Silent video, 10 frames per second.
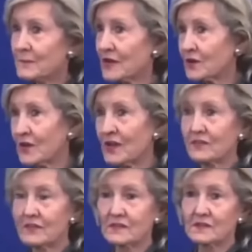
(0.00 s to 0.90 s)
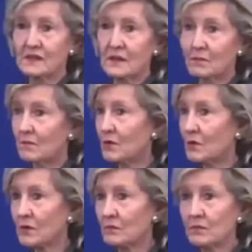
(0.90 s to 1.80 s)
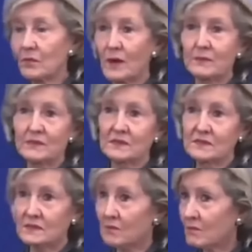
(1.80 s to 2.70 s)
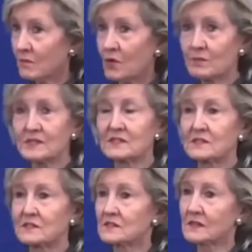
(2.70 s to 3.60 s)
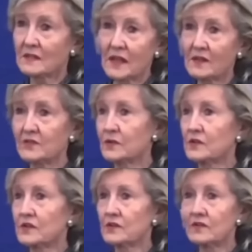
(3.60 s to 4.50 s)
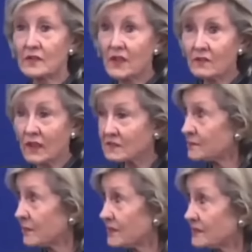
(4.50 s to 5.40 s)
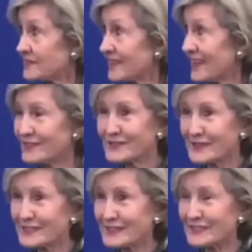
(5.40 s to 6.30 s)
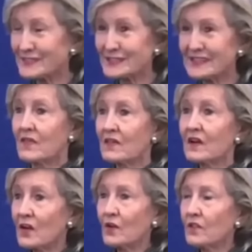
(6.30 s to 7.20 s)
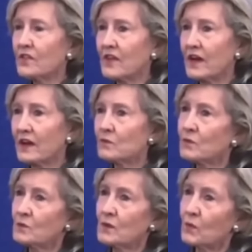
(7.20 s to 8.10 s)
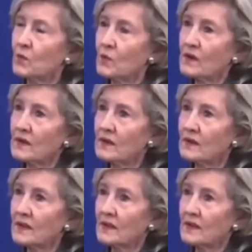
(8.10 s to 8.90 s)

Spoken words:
bigger navies, more weapons, more missiles. They'll have nuclear. They've got space. They have a space station. They've got all of that. But what